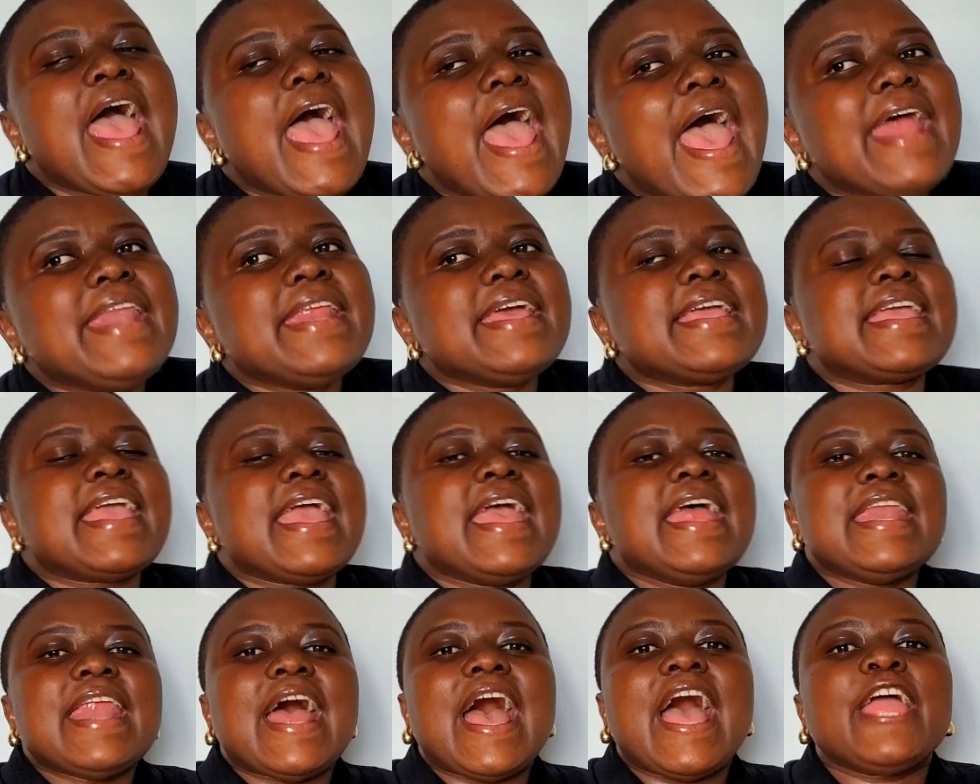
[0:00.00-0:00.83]
And
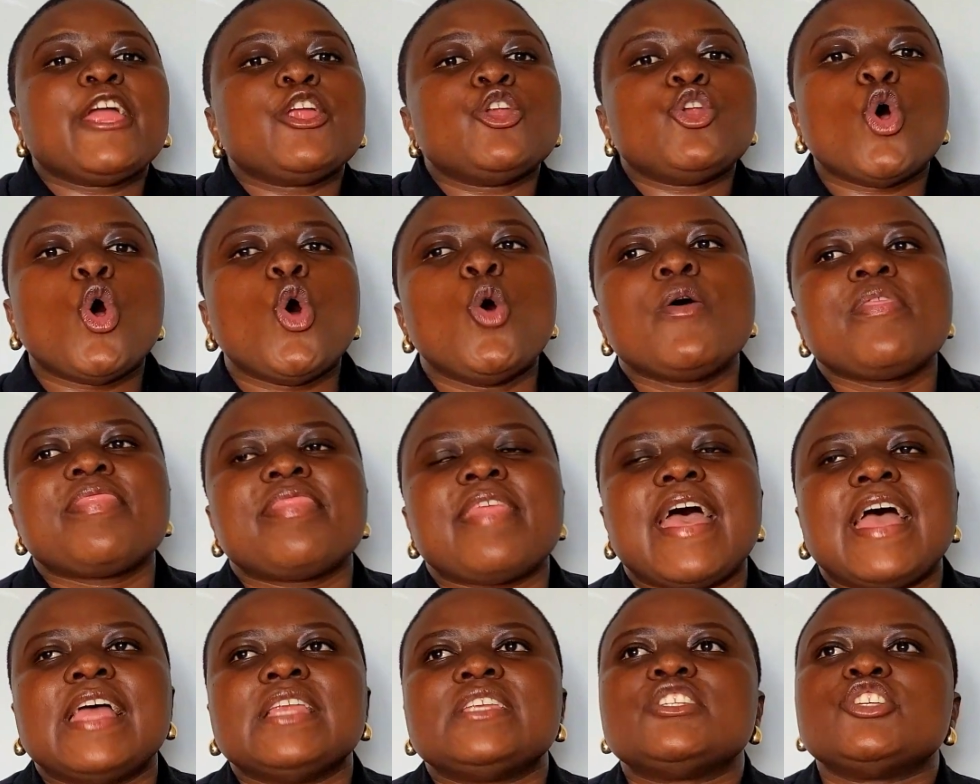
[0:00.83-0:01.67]
again, I know
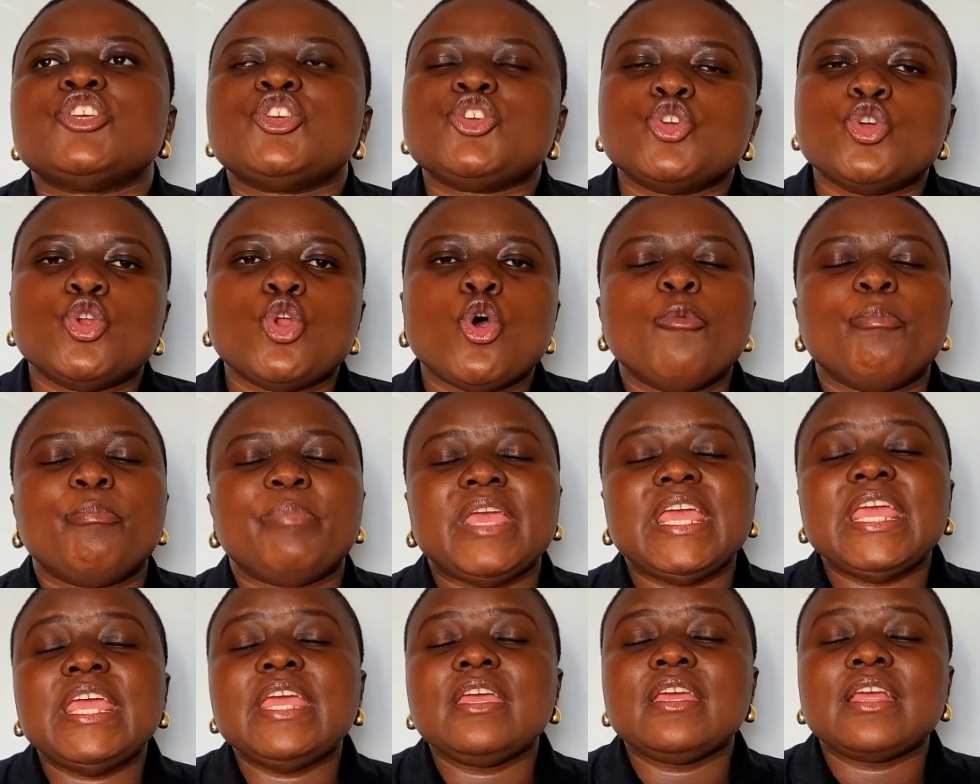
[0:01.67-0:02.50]
that,
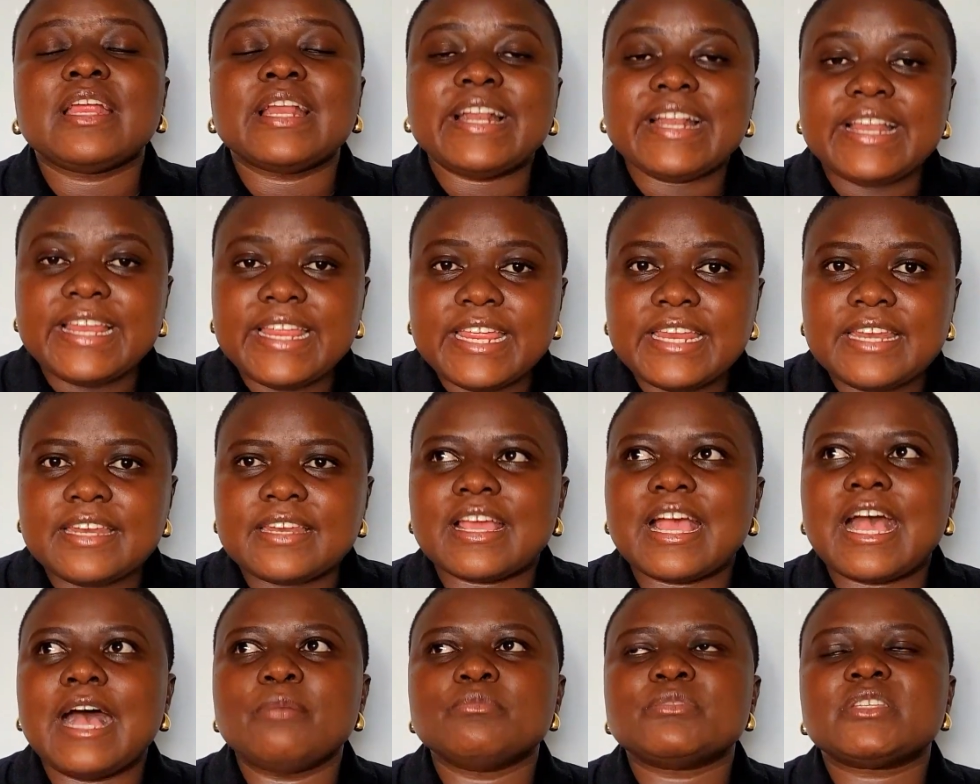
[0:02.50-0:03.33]
being clean
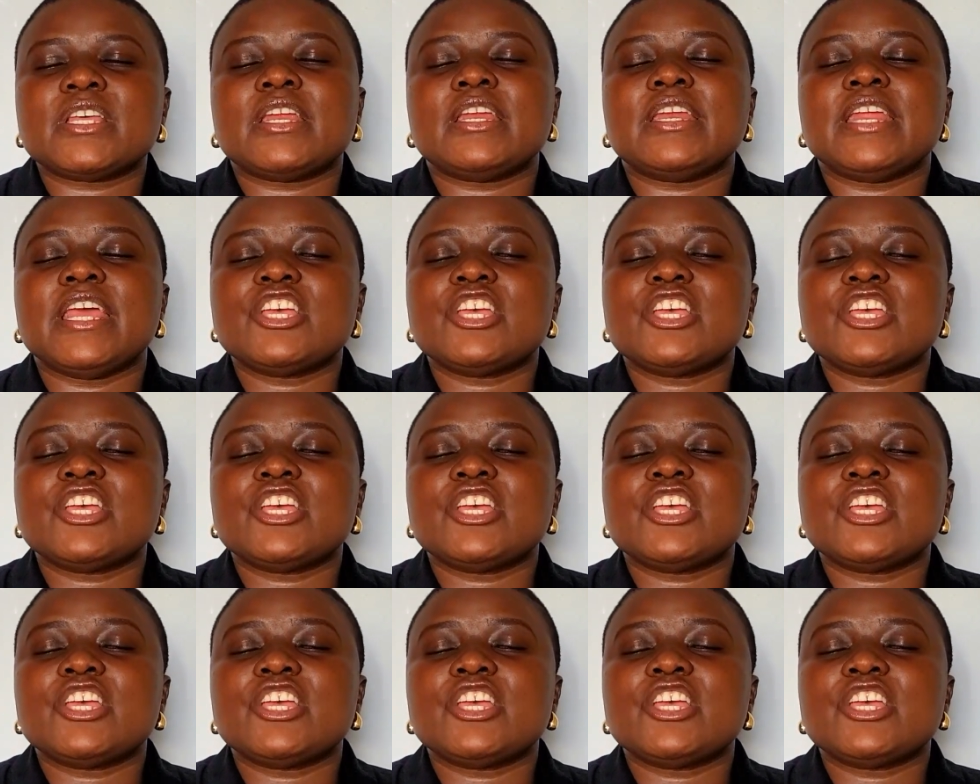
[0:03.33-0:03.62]
comes at an